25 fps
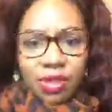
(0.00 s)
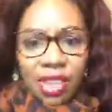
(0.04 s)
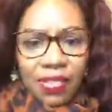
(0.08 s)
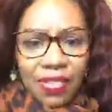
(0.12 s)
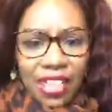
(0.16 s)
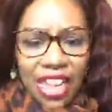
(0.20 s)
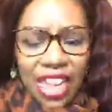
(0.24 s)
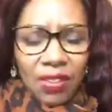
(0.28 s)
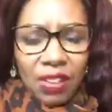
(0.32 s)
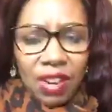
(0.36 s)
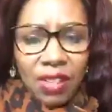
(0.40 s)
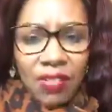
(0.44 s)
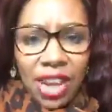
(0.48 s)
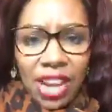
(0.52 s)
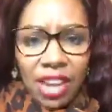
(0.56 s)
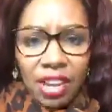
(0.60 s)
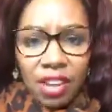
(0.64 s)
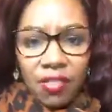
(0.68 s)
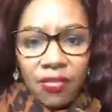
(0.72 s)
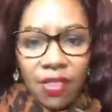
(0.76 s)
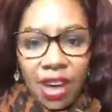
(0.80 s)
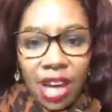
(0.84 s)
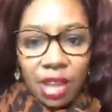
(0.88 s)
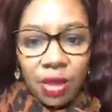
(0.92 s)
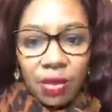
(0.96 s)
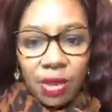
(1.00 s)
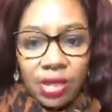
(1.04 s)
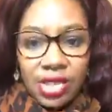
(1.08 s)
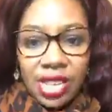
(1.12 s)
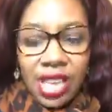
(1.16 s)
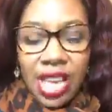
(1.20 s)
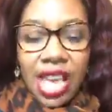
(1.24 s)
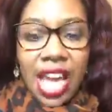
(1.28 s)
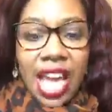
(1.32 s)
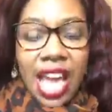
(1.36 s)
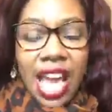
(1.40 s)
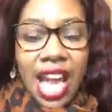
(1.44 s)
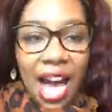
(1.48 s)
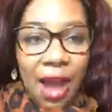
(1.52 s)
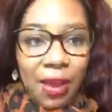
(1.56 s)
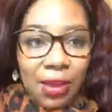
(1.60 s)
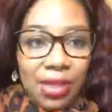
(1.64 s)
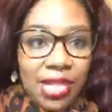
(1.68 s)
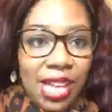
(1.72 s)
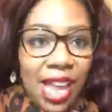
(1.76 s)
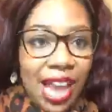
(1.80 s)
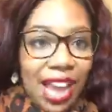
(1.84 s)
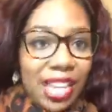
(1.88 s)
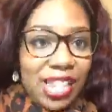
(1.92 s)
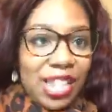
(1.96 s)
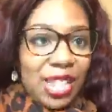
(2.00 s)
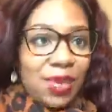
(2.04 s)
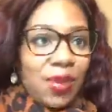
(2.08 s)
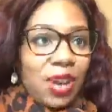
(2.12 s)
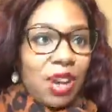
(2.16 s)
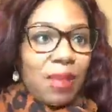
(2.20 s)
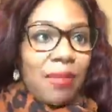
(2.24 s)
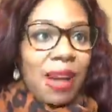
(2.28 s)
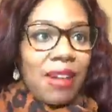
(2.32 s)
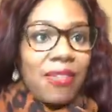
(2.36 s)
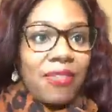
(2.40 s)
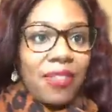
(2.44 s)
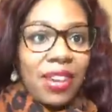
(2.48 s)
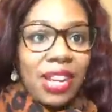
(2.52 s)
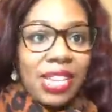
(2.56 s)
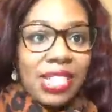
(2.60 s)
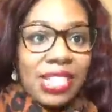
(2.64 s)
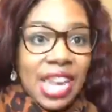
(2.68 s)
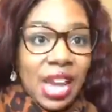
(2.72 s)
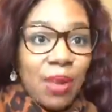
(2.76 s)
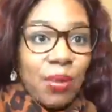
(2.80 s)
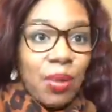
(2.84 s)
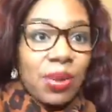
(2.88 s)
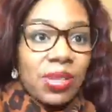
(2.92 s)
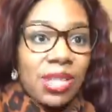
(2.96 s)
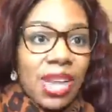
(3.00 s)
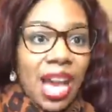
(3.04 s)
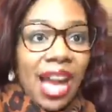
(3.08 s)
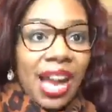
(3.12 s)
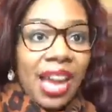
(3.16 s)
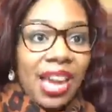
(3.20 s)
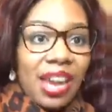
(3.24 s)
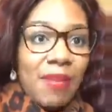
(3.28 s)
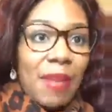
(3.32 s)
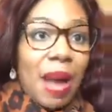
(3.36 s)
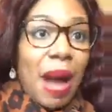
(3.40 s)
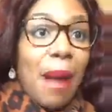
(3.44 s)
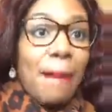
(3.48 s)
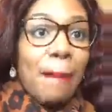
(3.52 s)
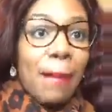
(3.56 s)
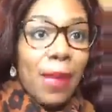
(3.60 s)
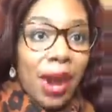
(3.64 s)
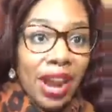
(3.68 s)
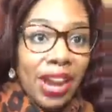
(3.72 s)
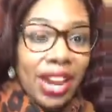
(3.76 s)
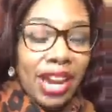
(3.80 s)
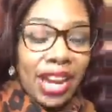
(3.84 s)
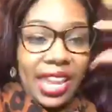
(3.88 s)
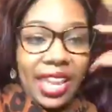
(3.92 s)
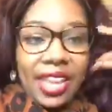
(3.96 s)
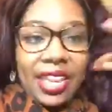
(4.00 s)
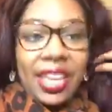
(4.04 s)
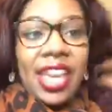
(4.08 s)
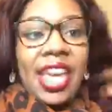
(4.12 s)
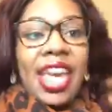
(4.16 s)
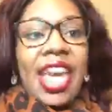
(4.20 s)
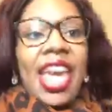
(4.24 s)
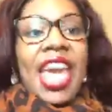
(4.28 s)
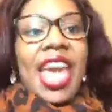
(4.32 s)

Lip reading: for inviting your followers. I was talking to one of my friends and we were talking about marketing.